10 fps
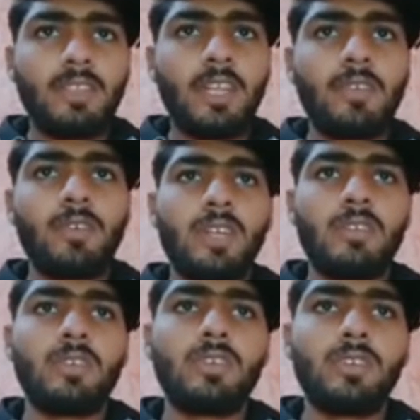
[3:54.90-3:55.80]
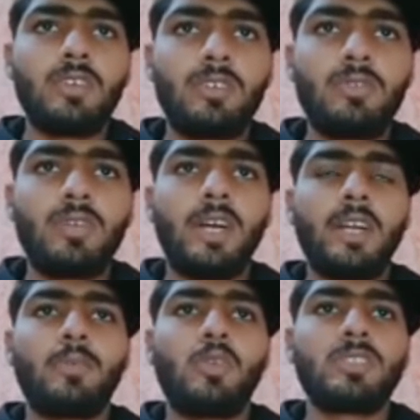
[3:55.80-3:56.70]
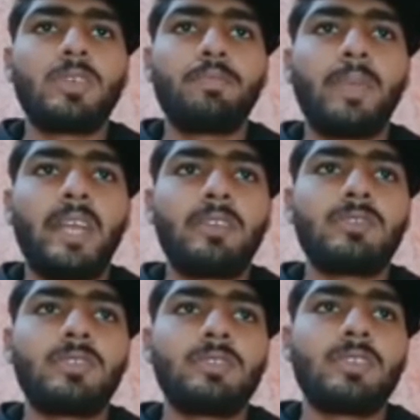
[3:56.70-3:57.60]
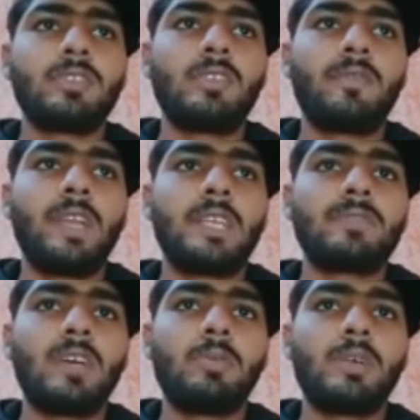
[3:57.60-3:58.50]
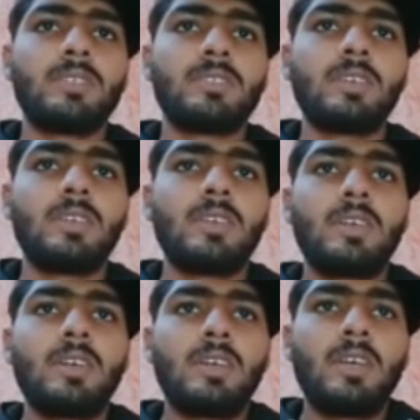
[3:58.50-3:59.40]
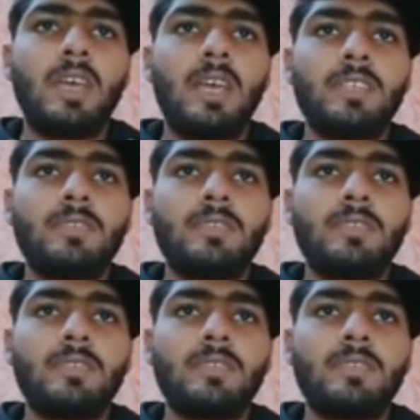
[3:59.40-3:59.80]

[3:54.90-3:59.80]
we are going to talk about the macro structure of the flax fibers. As far